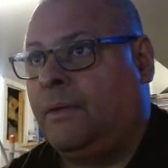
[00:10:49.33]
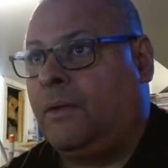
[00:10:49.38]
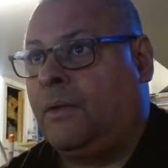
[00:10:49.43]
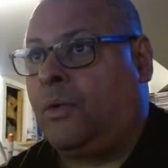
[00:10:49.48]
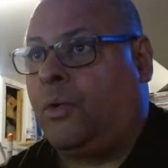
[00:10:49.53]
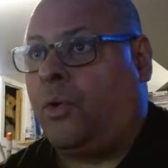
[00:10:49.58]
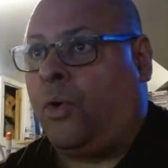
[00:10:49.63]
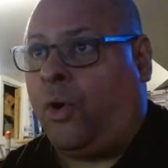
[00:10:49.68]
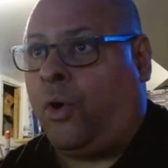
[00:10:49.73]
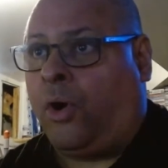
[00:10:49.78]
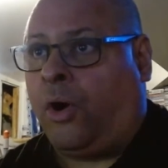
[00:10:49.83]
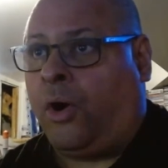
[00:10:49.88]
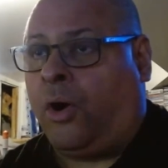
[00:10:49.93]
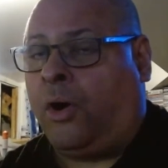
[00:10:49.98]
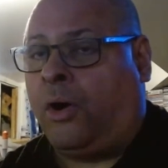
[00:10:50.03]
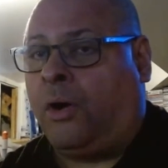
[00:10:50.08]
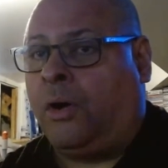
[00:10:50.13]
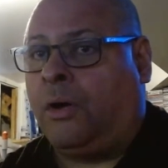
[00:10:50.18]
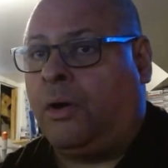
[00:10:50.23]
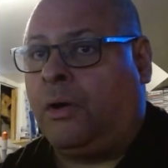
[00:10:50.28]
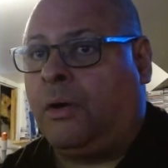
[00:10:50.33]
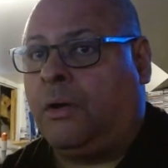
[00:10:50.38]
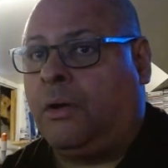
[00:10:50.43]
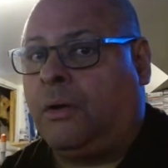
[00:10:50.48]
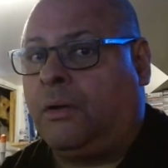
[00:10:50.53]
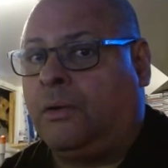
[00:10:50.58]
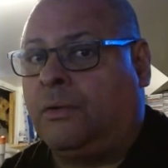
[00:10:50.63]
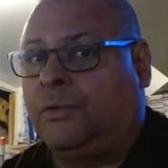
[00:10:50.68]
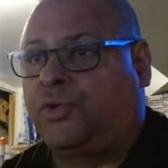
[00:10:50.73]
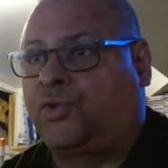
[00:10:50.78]
Or
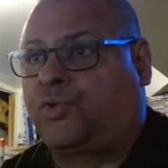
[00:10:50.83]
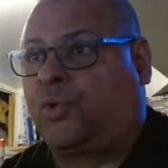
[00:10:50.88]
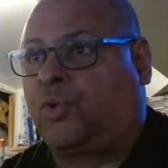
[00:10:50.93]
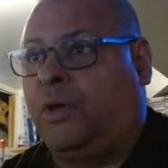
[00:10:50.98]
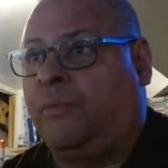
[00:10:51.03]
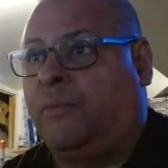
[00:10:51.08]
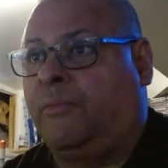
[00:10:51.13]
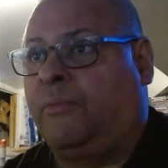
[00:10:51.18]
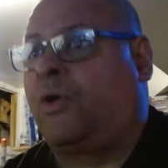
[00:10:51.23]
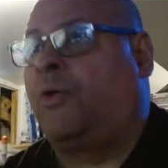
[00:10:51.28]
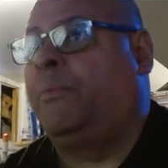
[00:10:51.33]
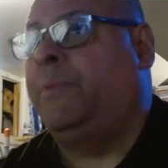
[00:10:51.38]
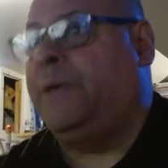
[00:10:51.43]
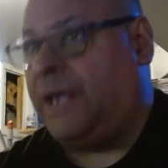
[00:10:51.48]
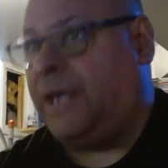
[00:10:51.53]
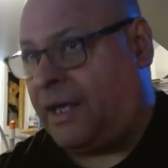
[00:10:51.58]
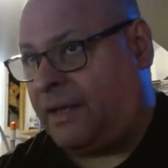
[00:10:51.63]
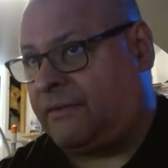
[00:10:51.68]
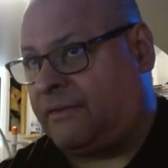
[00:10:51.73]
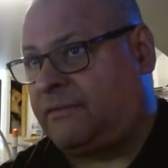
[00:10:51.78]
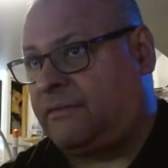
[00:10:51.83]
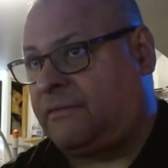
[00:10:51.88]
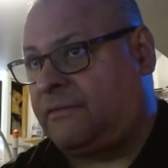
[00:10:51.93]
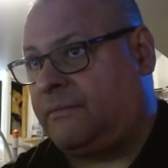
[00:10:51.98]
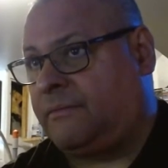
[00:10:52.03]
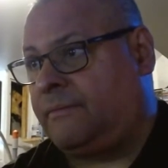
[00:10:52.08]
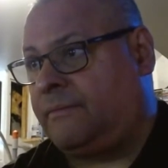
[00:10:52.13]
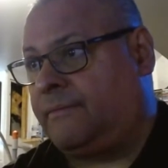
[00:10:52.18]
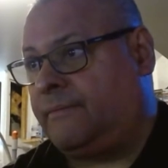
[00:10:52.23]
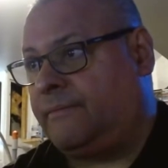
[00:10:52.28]
stream with OBS.
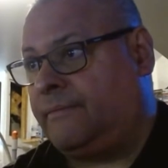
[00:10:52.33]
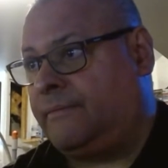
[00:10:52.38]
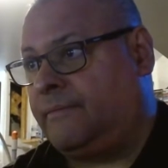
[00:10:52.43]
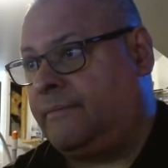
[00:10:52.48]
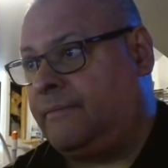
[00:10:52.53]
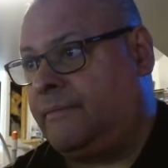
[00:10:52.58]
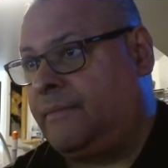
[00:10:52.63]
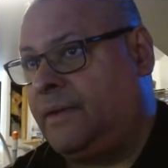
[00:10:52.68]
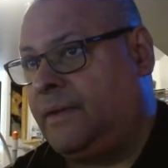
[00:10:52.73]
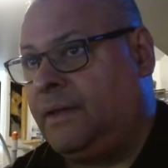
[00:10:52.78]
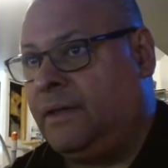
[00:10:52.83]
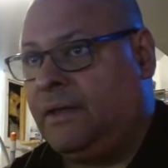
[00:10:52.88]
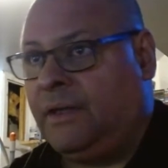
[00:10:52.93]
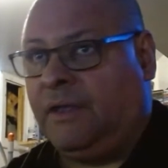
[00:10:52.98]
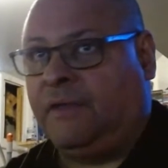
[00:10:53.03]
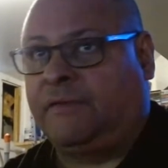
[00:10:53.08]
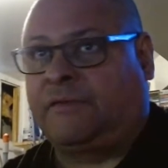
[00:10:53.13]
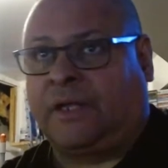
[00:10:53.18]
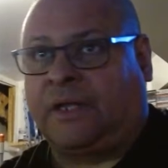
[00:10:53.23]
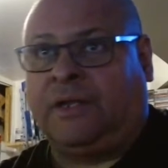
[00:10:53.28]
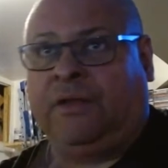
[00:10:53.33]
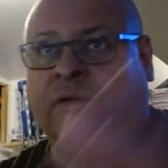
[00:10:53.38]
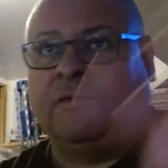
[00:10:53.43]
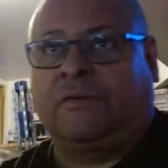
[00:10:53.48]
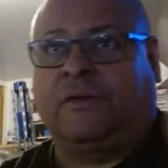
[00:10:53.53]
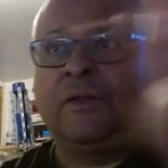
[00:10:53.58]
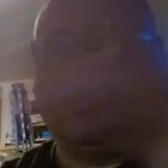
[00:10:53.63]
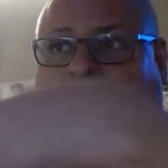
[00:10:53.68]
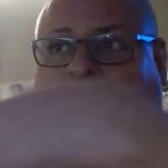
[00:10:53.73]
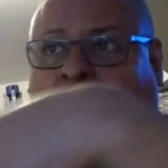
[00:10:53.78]
Instead of
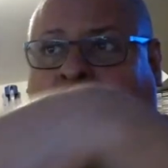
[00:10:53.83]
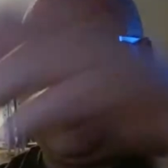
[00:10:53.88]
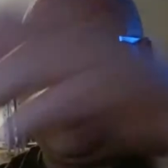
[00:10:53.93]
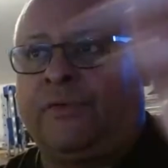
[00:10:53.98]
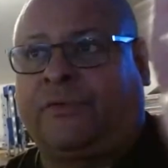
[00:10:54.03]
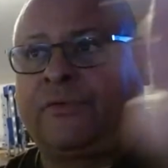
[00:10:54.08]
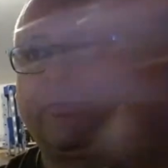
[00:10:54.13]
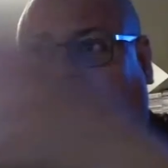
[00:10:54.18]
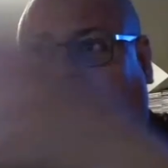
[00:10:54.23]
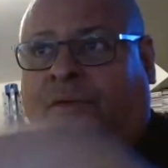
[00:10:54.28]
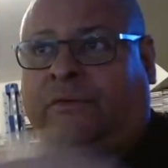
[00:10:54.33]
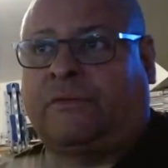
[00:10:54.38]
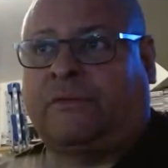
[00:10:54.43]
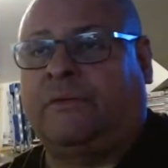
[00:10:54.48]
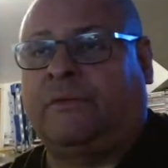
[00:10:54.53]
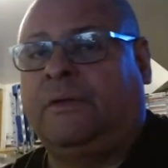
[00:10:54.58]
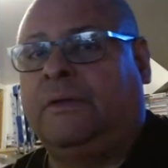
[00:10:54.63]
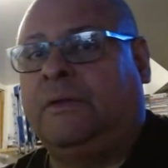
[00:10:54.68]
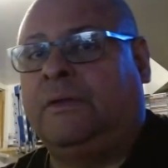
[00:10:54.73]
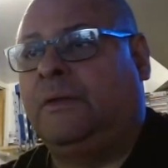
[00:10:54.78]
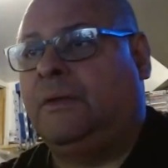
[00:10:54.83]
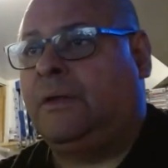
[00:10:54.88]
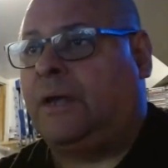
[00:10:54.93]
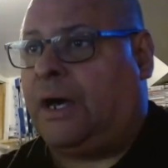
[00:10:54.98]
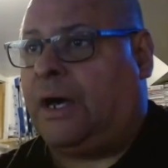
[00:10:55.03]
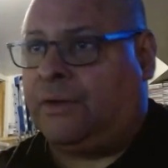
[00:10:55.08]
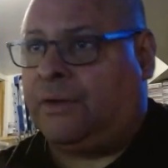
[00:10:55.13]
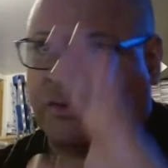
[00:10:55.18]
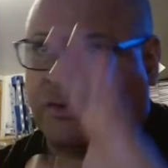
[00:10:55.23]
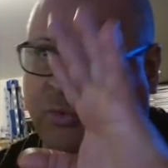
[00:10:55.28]
using the browsers,
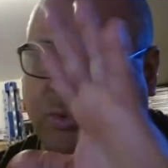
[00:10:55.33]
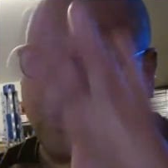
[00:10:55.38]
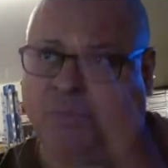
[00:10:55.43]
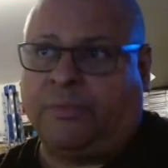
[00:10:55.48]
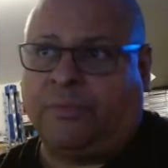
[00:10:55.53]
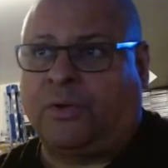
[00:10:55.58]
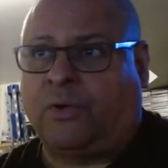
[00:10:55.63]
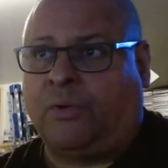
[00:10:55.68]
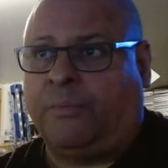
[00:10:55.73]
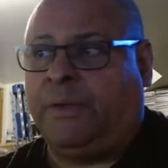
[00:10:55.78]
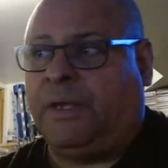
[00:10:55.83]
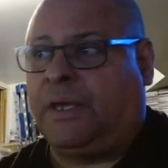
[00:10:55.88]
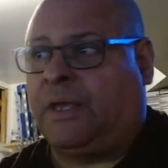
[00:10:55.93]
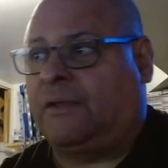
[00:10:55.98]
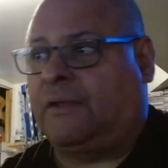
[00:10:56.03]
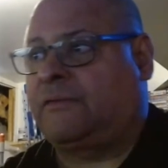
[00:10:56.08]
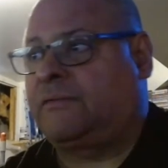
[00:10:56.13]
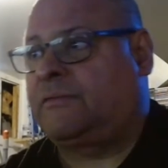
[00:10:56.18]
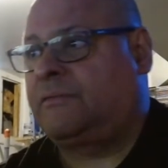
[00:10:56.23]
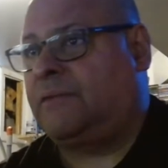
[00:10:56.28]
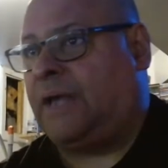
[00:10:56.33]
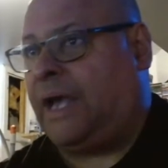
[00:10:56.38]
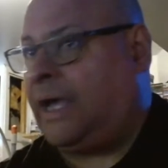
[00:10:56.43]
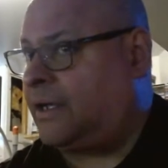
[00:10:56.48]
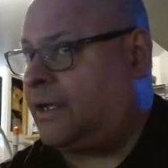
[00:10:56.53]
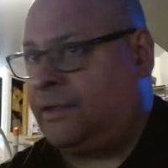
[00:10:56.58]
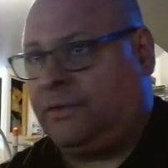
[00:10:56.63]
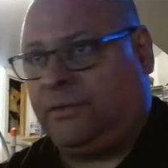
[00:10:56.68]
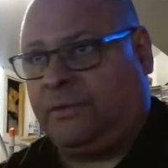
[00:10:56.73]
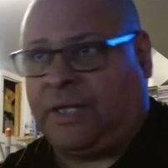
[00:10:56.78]
I'll just stream with OBS.
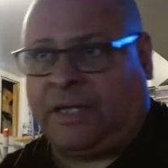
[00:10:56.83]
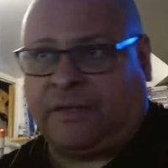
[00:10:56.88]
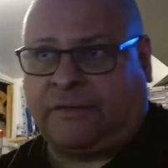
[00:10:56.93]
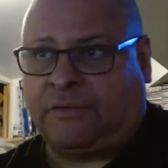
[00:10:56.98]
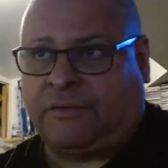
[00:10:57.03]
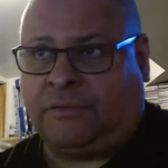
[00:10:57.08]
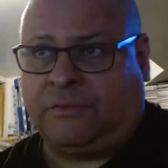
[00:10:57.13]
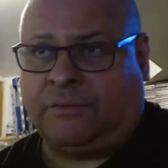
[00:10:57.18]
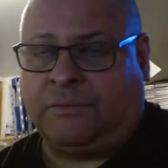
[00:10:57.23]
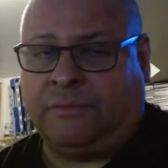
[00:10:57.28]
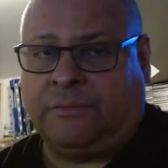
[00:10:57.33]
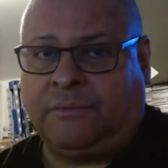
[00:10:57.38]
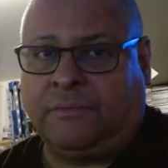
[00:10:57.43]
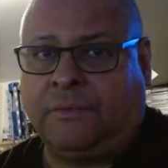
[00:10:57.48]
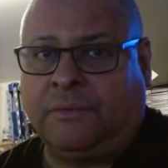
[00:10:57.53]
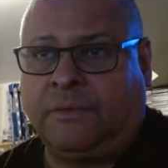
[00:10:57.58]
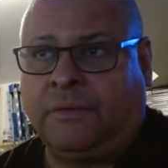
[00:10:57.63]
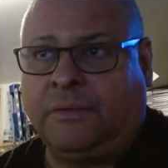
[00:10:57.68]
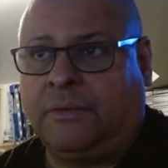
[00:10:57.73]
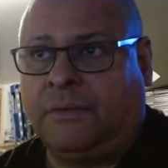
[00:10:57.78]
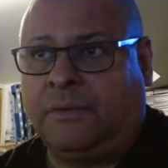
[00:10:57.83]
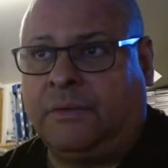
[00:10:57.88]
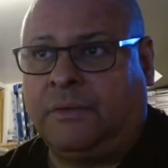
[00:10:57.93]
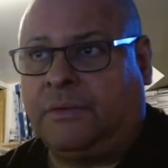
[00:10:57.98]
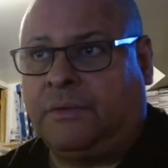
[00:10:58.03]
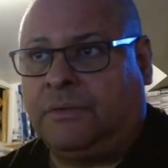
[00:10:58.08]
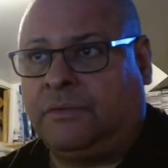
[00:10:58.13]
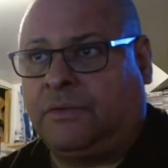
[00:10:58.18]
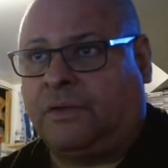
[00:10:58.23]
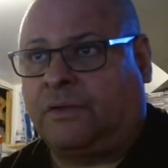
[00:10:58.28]
I can do that too.
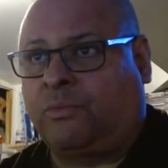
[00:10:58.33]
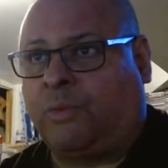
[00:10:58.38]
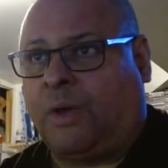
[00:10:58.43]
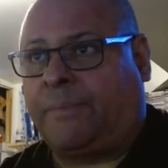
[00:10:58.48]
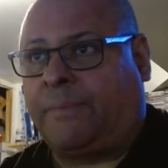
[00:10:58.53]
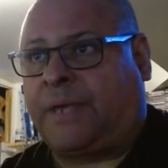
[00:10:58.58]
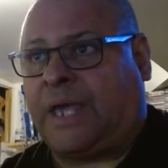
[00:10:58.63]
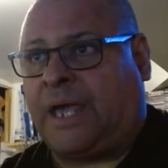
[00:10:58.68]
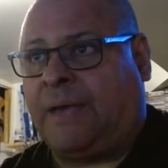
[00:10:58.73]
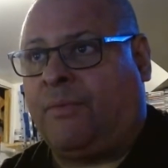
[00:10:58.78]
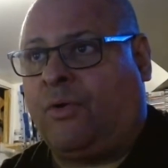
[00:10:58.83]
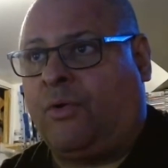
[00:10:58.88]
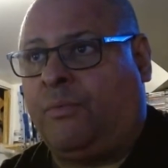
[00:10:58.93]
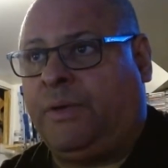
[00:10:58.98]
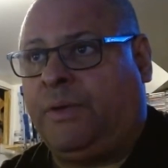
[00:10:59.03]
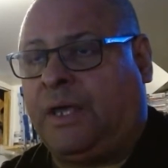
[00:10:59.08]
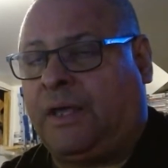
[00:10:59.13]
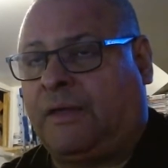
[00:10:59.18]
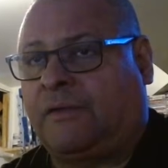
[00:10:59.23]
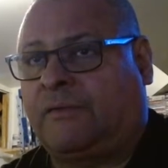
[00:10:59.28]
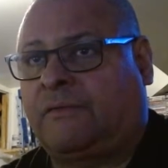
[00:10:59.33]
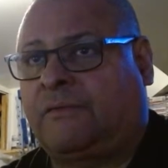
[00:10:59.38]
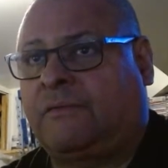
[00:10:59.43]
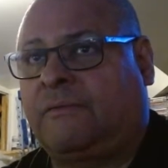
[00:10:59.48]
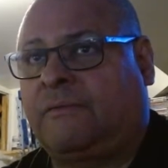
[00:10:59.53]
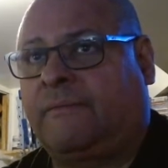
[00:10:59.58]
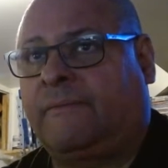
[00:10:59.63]
Just webcam OBS.